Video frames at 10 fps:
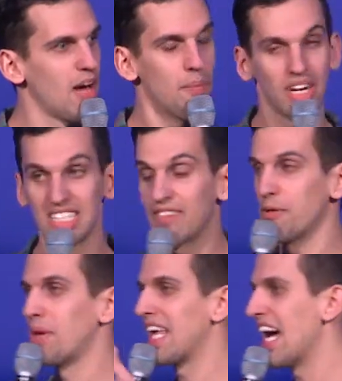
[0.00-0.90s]
amongst
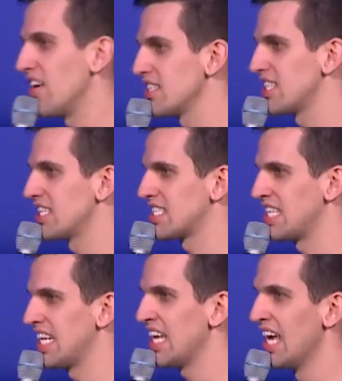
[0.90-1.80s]
everybody else in the
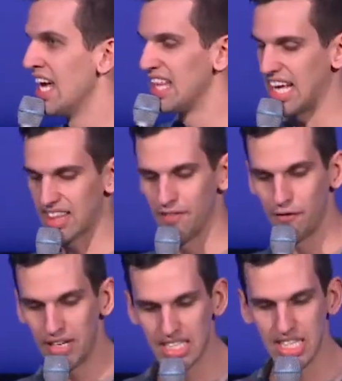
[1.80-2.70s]
city, that the
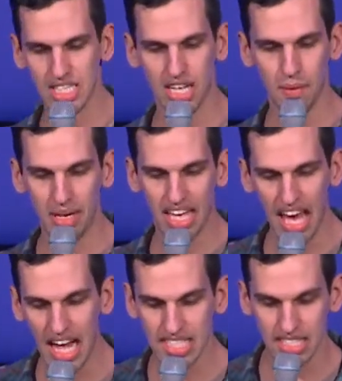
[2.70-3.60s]
vision is going to be
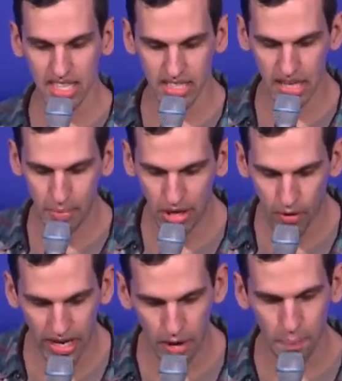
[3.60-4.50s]
cast and there's going to be
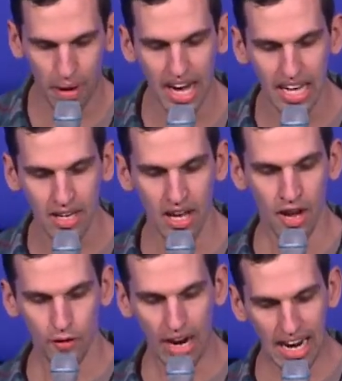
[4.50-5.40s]
greater buy-in
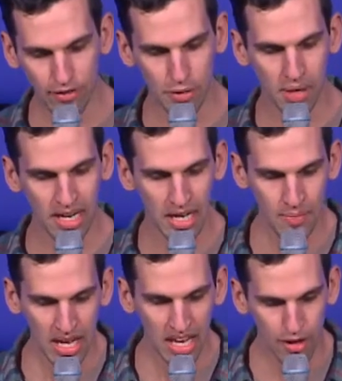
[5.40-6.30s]
for everybody
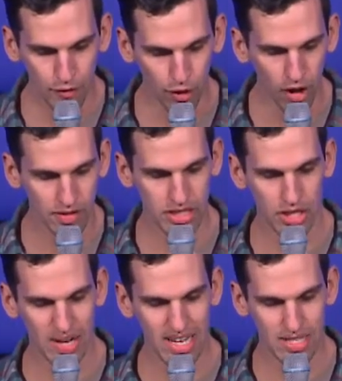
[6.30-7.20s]
involved. And
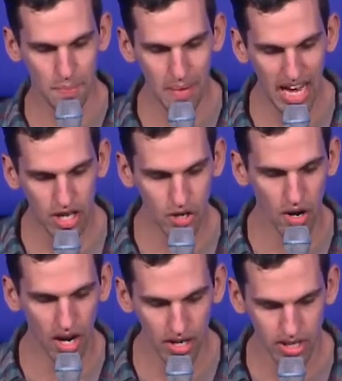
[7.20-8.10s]
so he is a man who
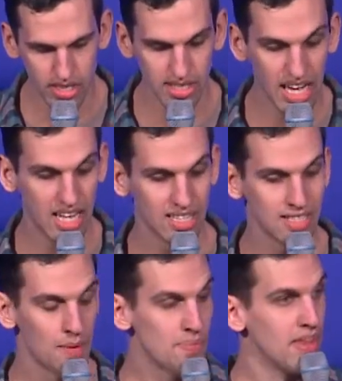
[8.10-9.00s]

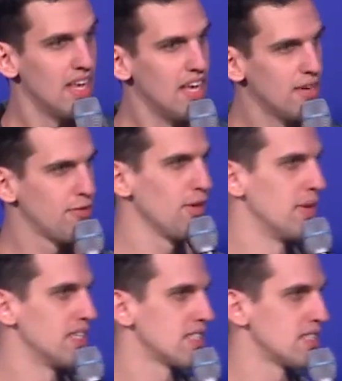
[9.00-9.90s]
understands
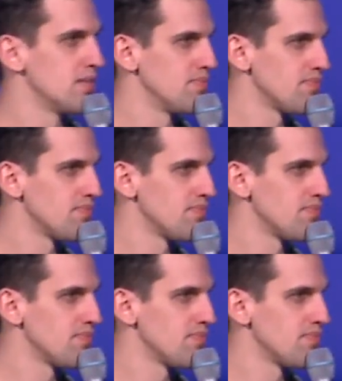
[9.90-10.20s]
influence.